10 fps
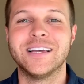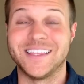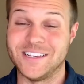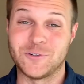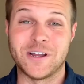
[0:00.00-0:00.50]

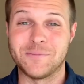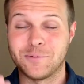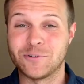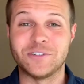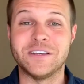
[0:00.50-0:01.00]
They try to
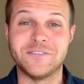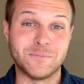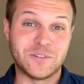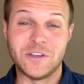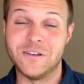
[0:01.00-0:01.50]
perceive
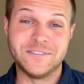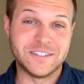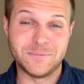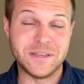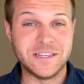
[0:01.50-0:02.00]
themselves
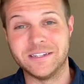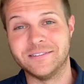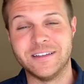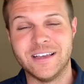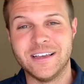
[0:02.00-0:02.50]
as
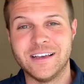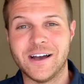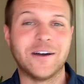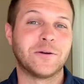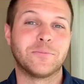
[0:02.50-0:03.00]
being
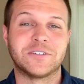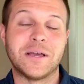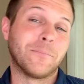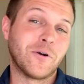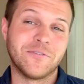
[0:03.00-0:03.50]
one hundred
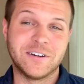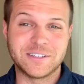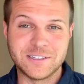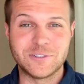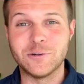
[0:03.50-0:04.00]
percent perfect
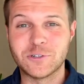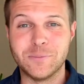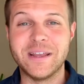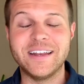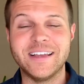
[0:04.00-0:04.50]
on social
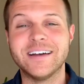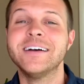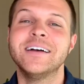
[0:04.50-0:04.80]
media.